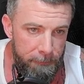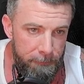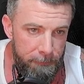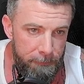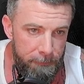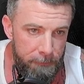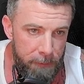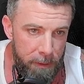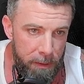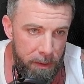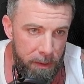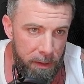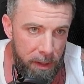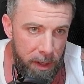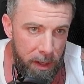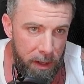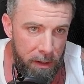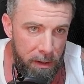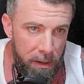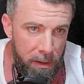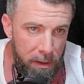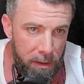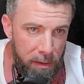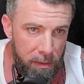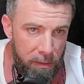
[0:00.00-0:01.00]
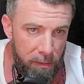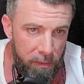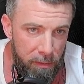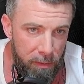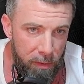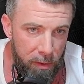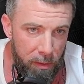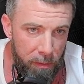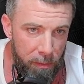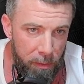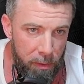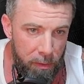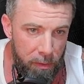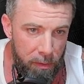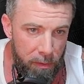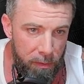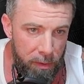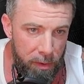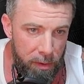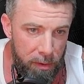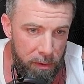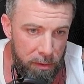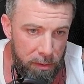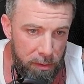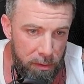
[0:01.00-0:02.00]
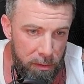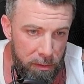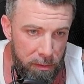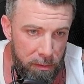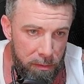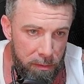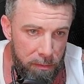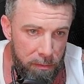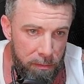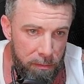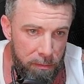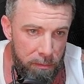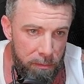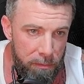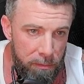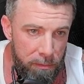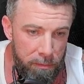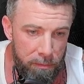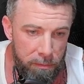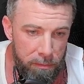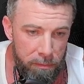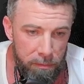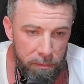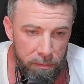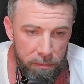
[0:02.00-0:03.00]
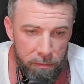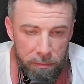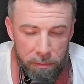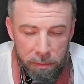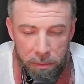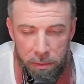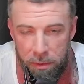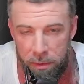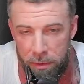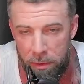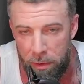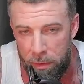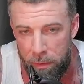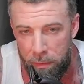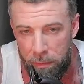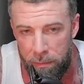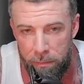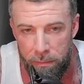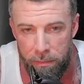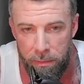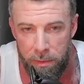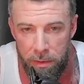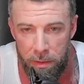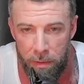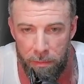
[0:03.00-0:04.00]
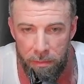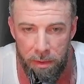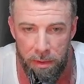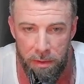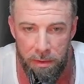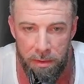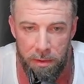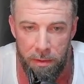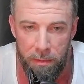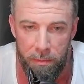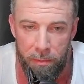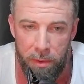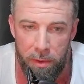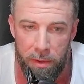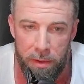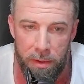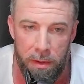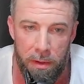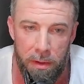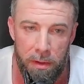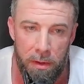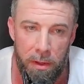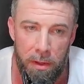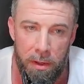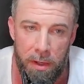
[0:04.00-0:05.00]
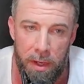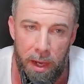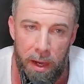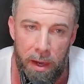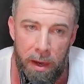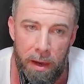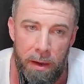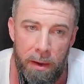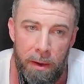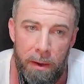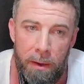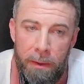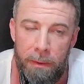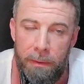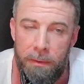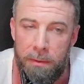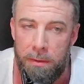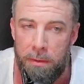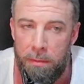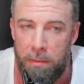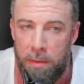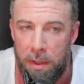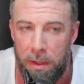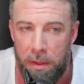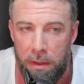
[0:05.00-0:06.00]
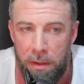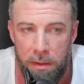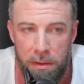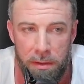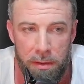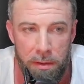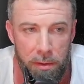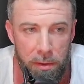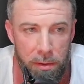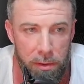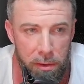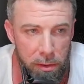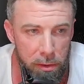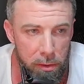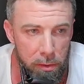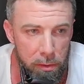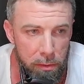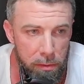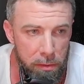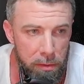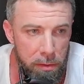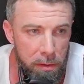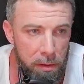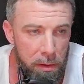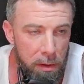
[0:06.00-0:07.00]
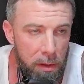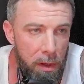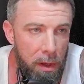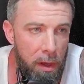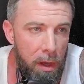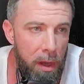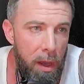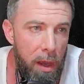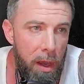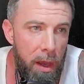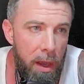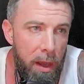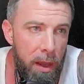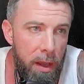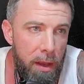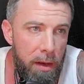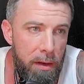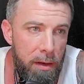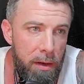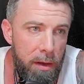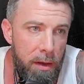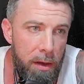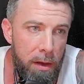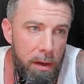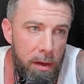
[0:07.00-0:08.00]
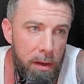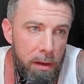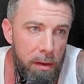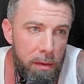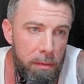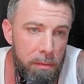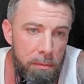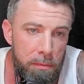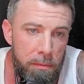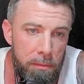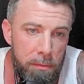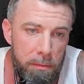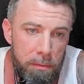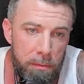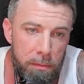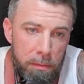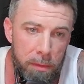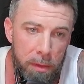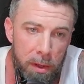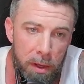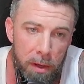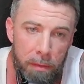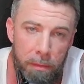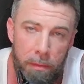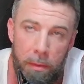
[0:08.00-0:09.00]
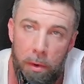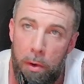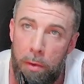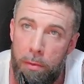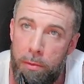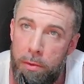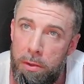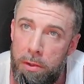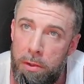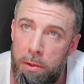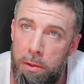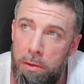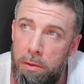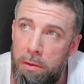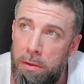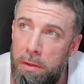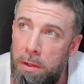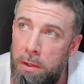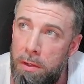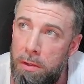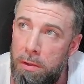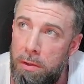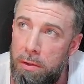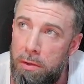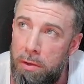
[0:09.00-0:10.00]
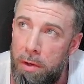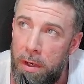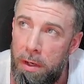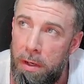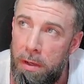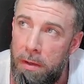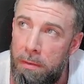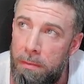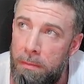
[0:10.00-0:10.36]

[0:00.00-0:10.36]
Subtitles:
and that can confirm a reversal. So something simple to look at, something easy to use, and yep, hope you can use it in your trading.